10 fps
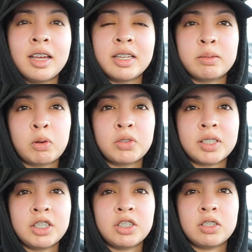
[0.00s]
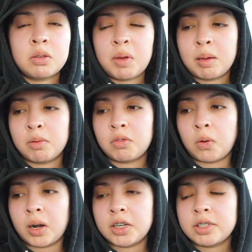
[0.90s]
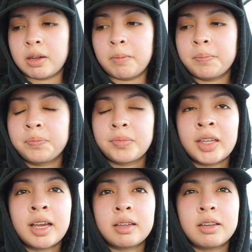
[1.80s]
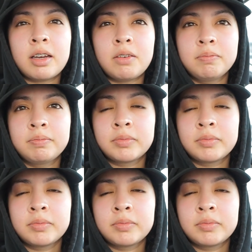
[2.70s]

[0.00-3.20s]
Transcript: It's mostly just the week before, so, you know,